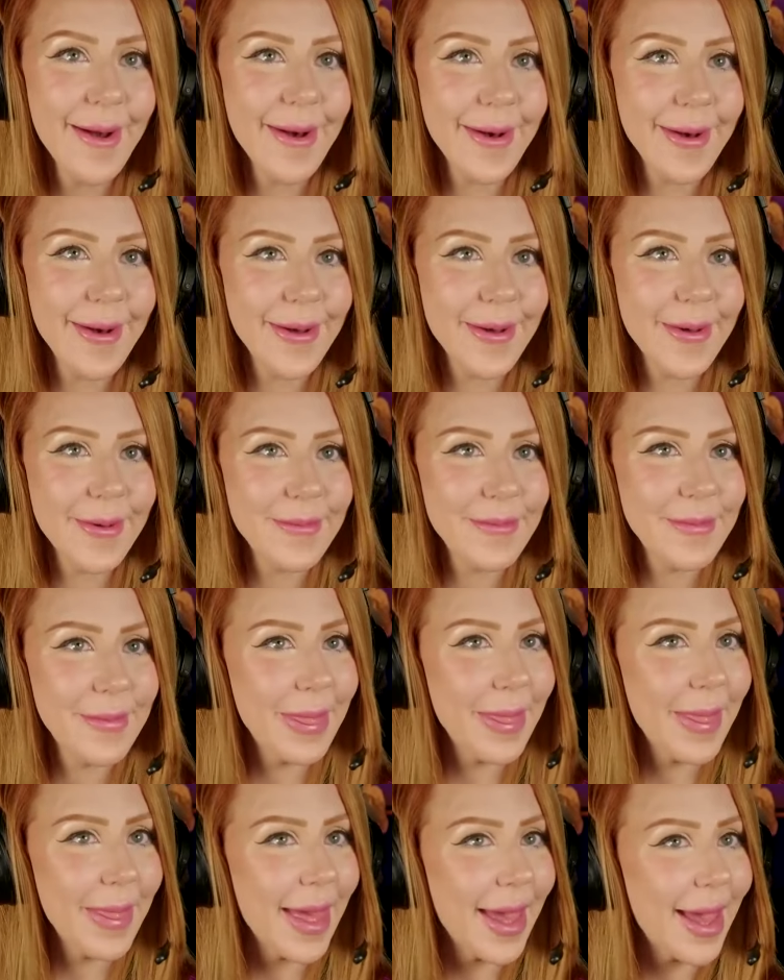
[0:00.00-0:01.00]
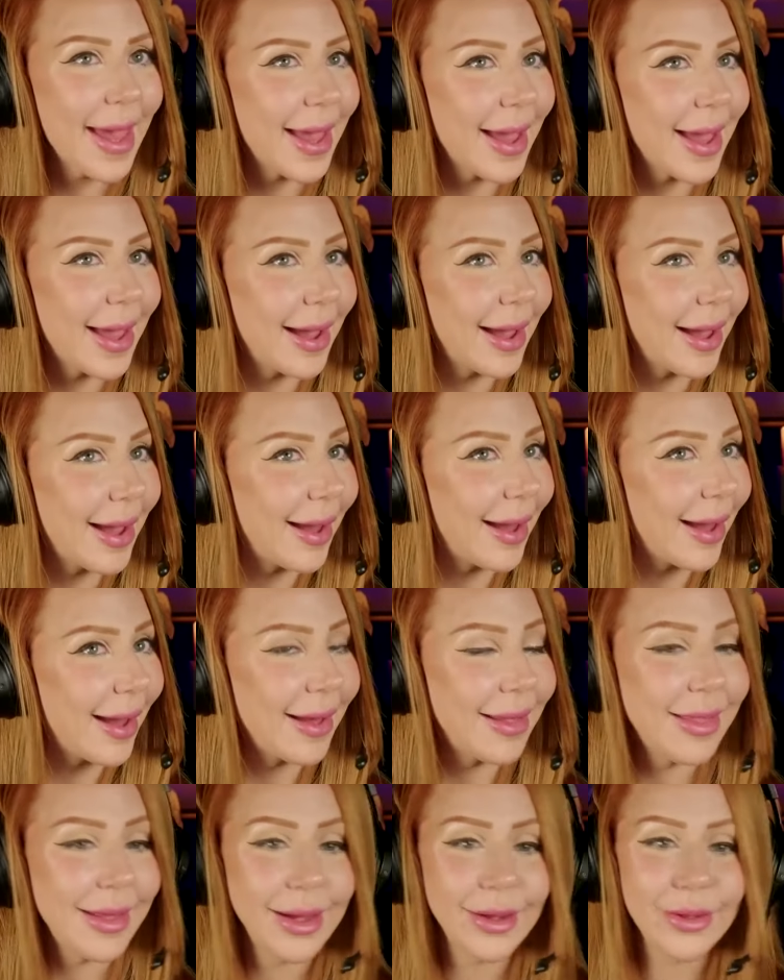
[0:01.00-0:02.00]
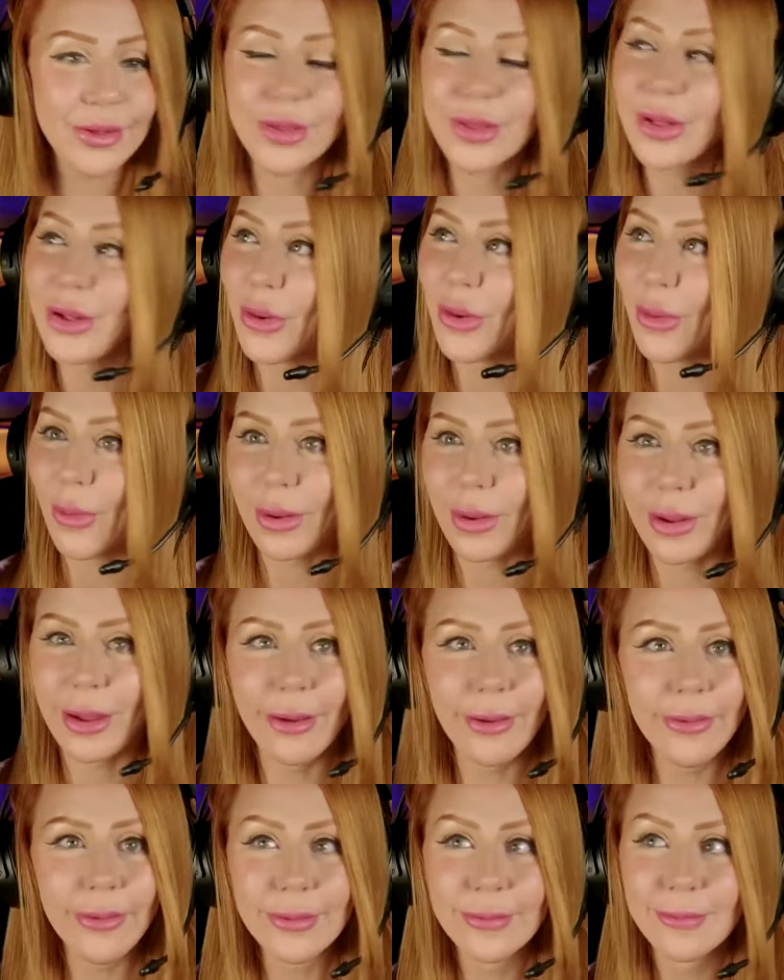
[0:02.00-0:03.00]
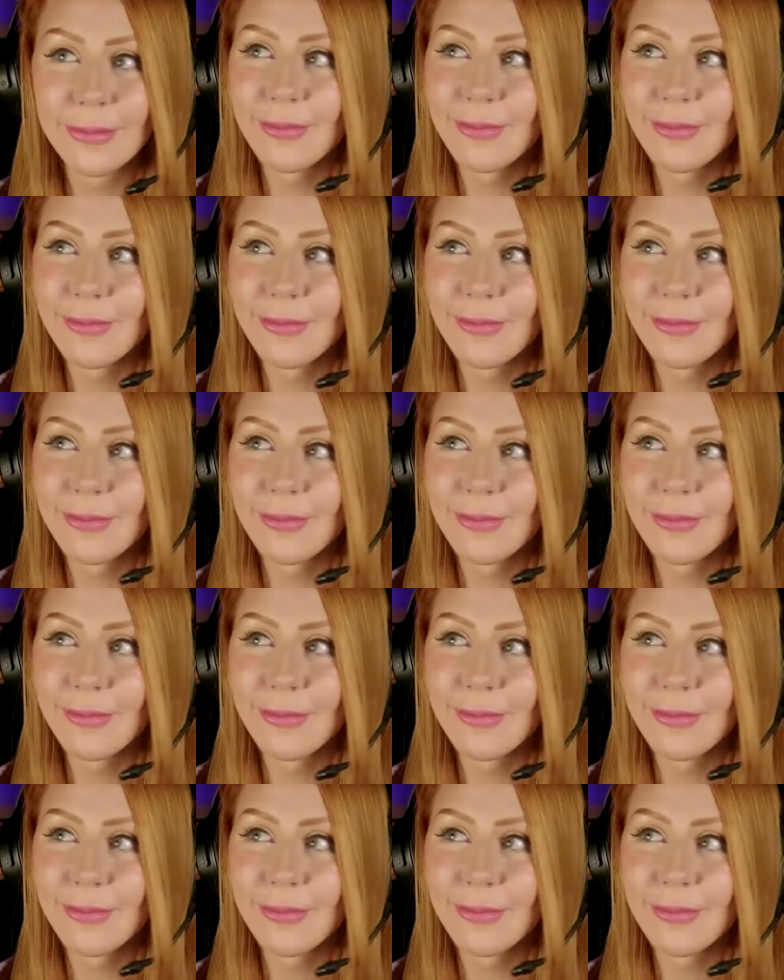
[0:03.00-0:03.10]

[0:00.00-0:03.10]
And they just adore you.